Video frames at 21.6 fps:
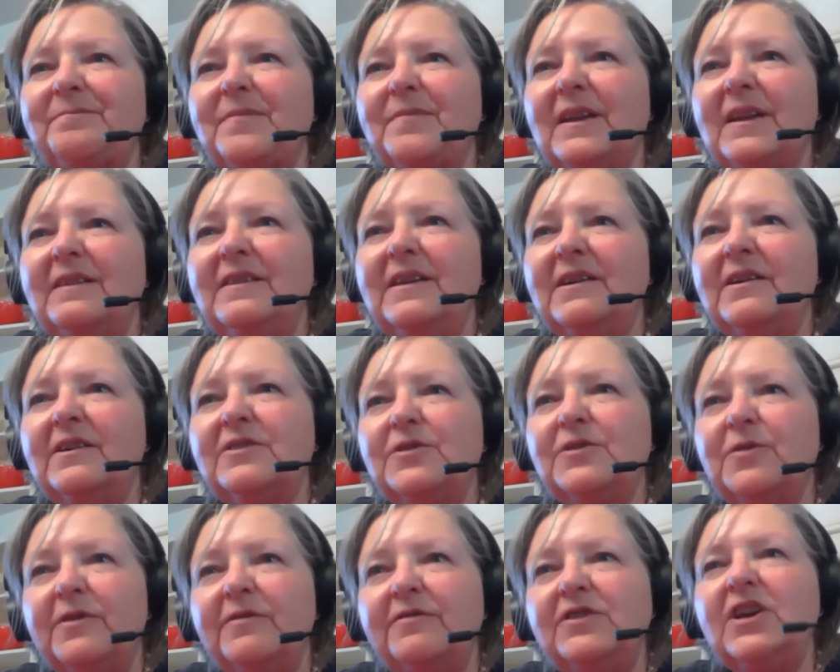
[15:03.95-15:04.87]
They're
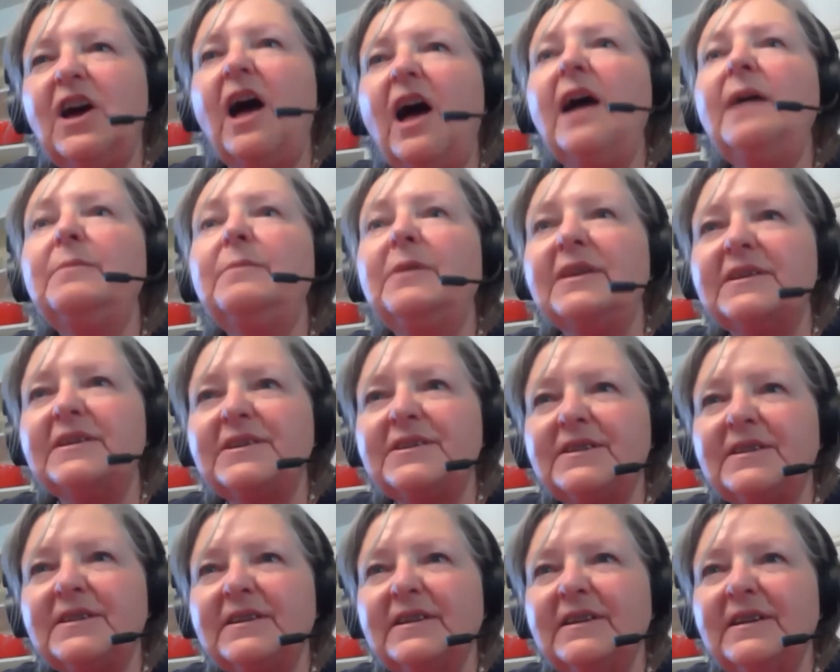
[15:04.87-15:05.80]
sort of
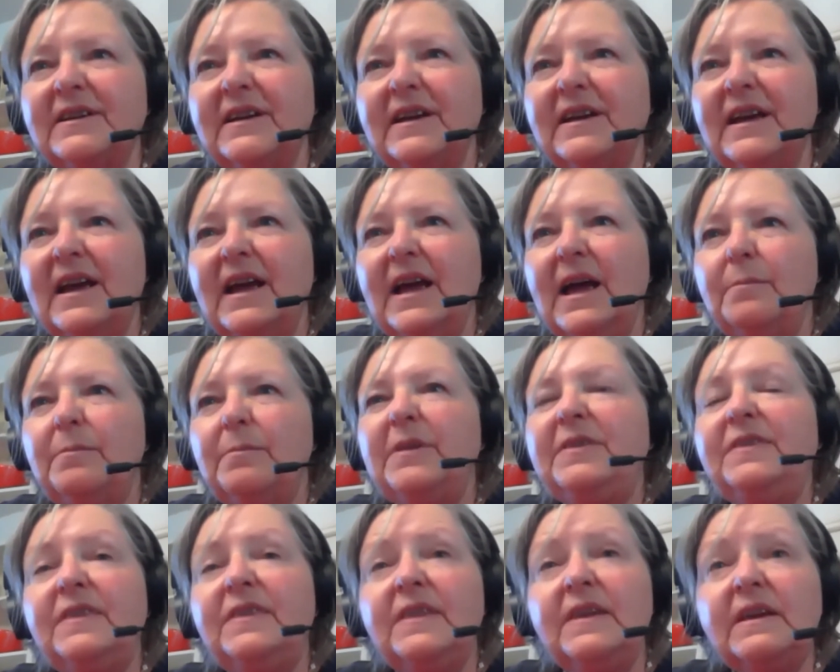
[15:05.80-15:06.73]
timeless. But
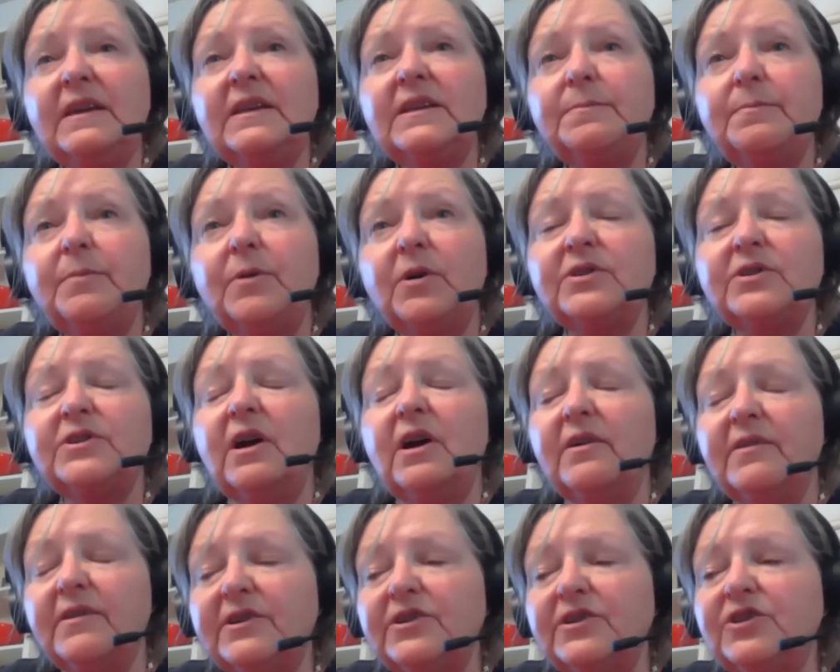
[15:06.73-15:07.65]
these books
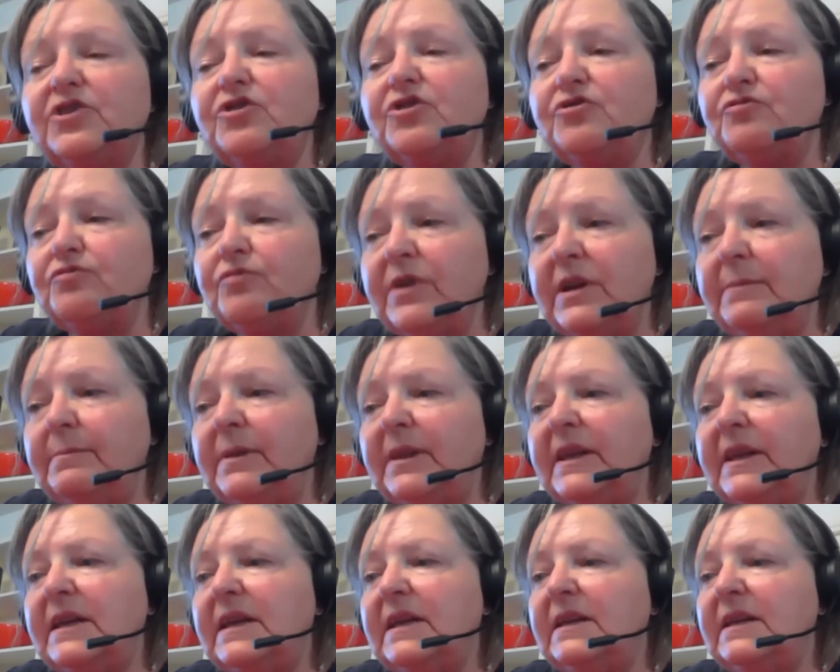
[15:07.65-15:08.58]
are
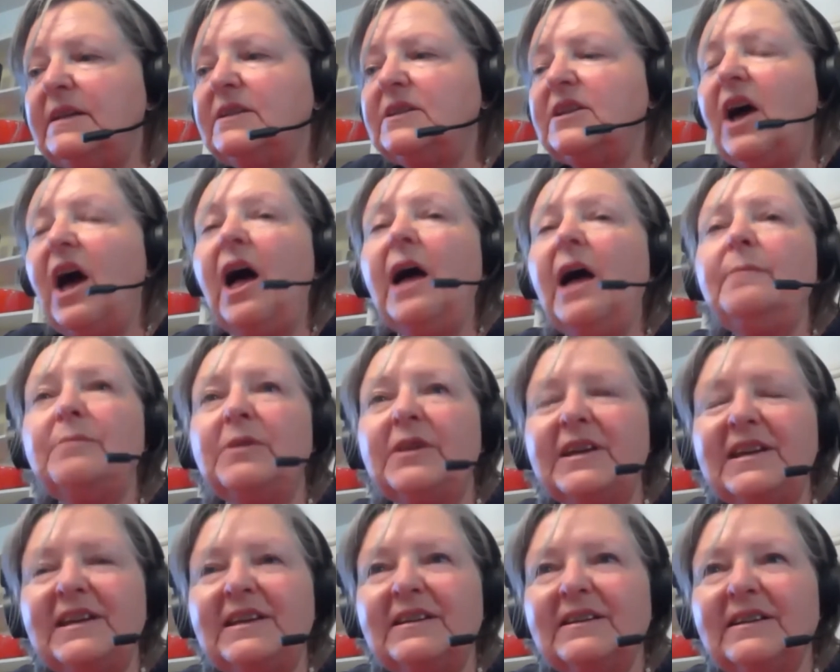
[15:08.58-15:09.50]
extremely
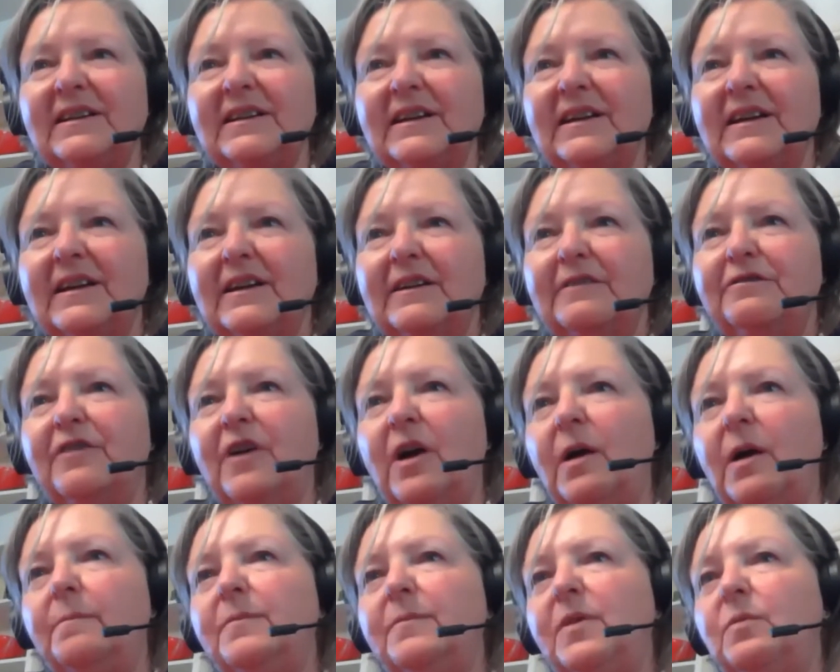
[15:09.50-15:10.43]
timely,
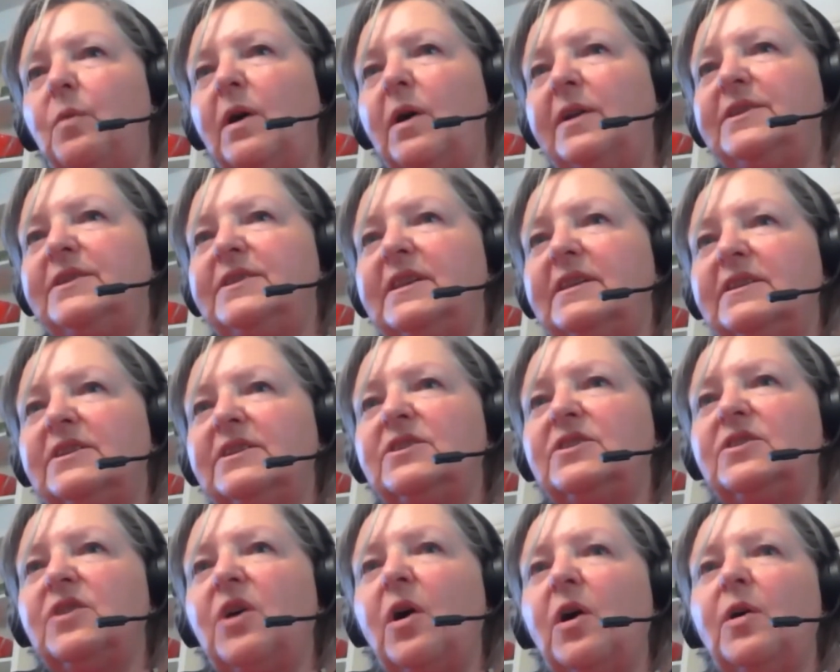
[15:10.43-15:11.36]
from the ones that
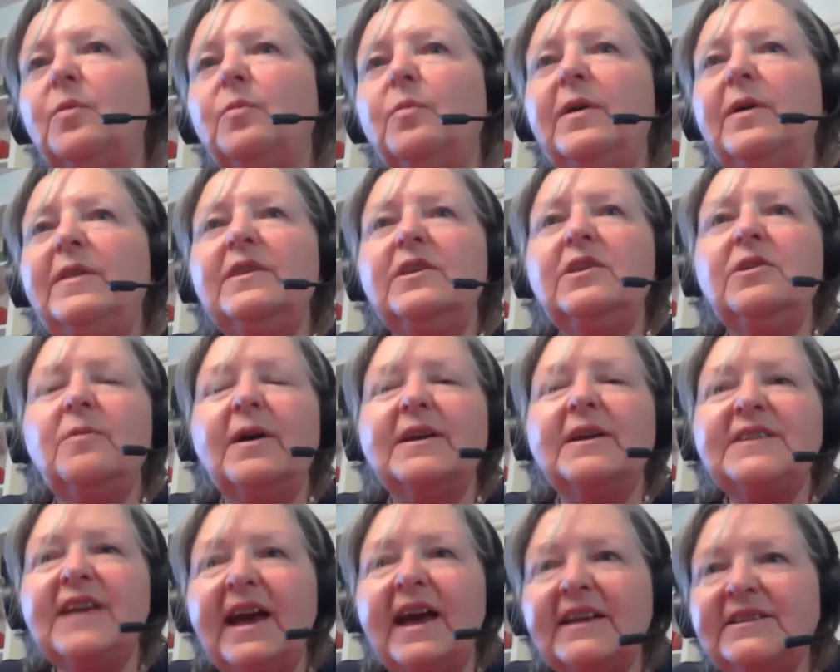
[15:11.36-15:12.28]
start when the
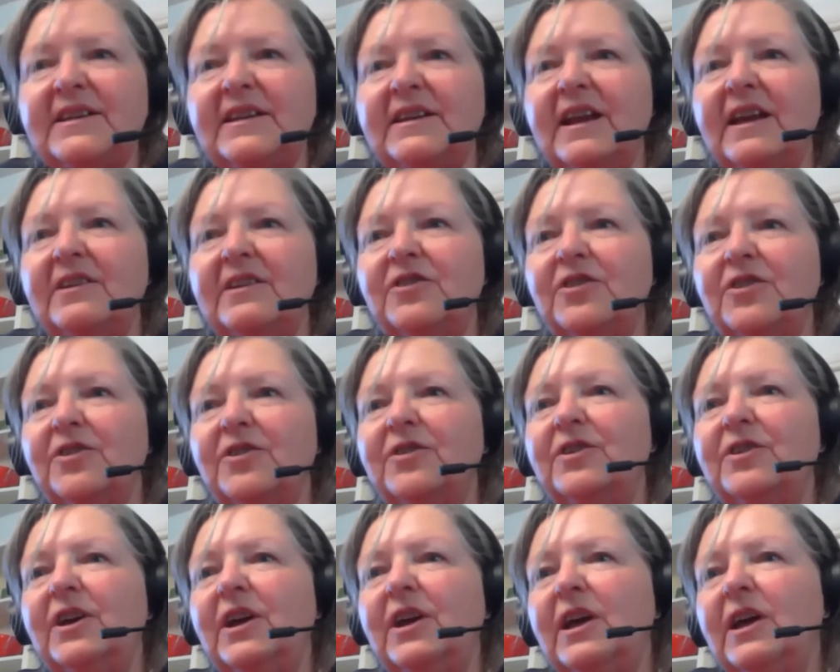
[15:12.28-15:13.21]
US hasn't
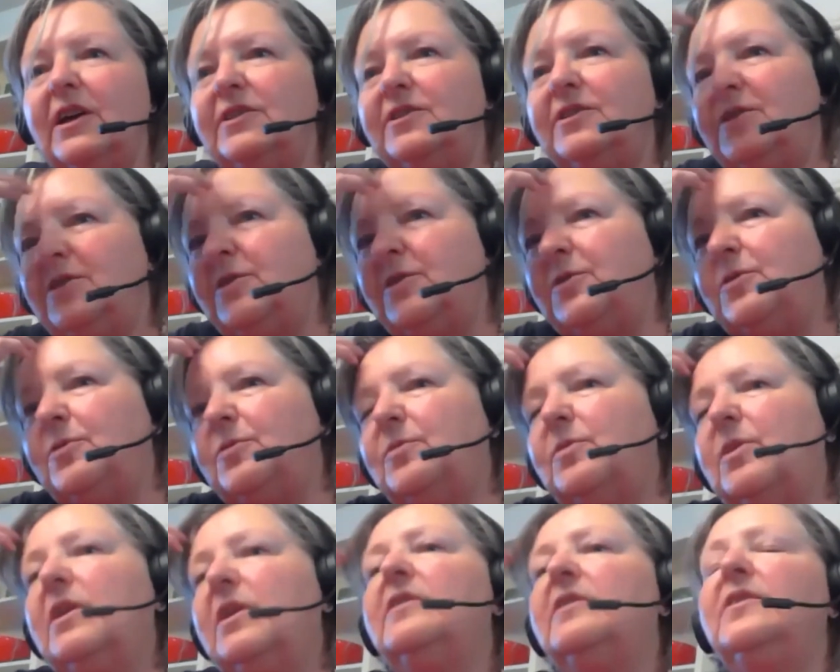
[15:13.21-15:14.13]
entered to
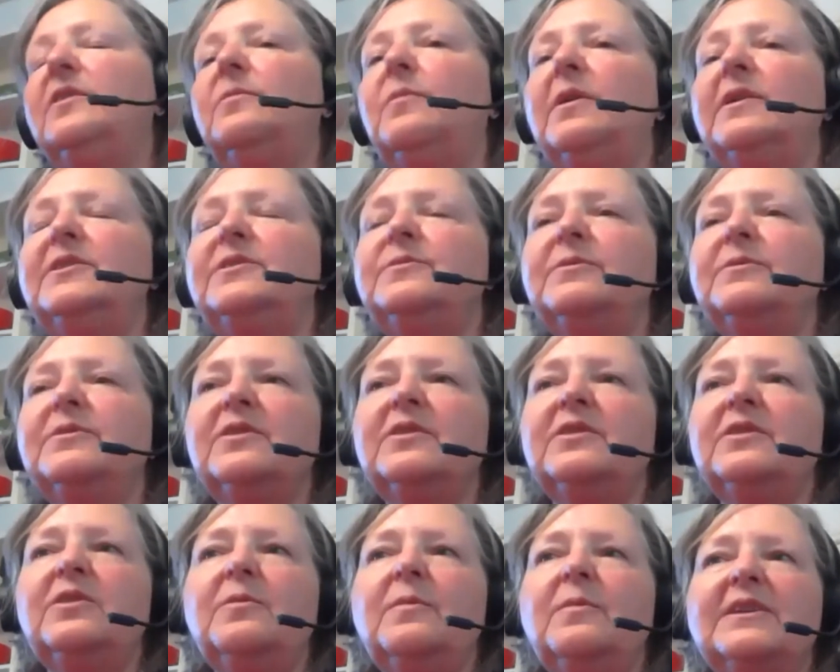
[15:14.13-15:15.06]
the ones where the
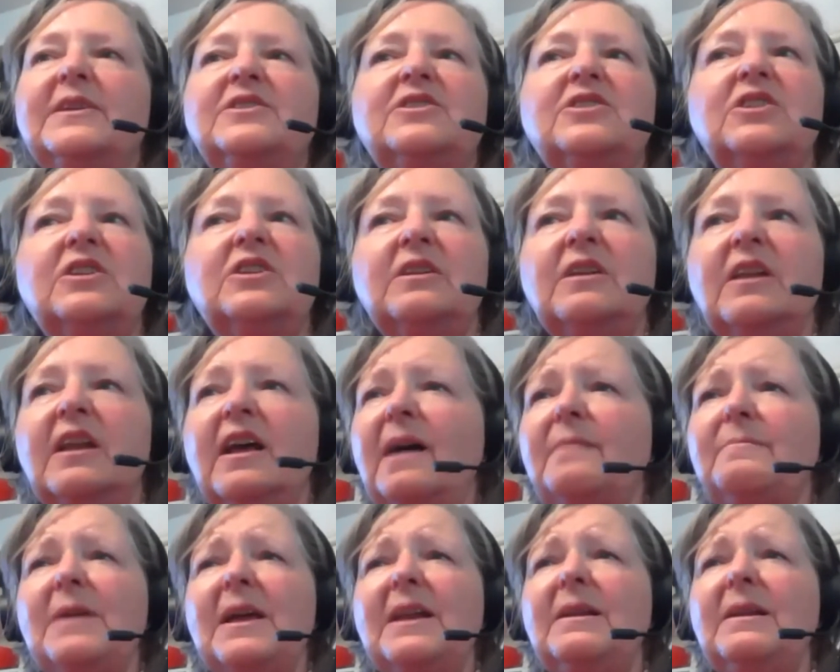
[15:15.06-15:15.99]
US,
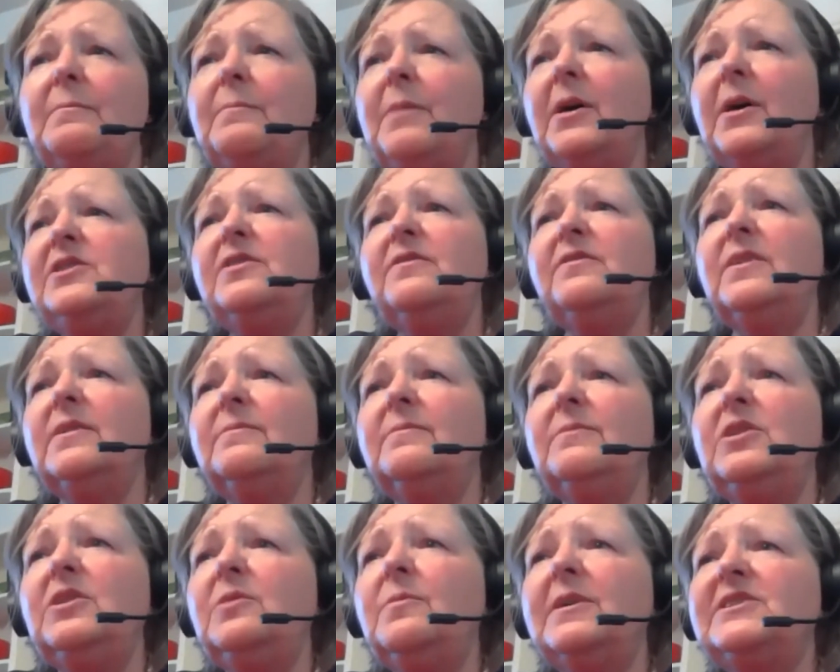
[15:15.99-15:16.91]
and in a bunch of them,
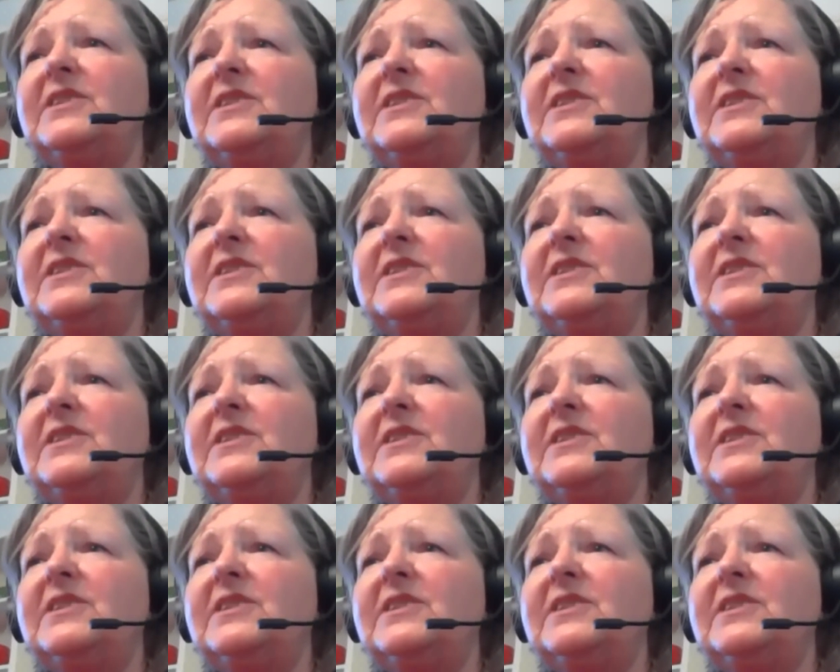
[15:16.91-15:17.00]
the US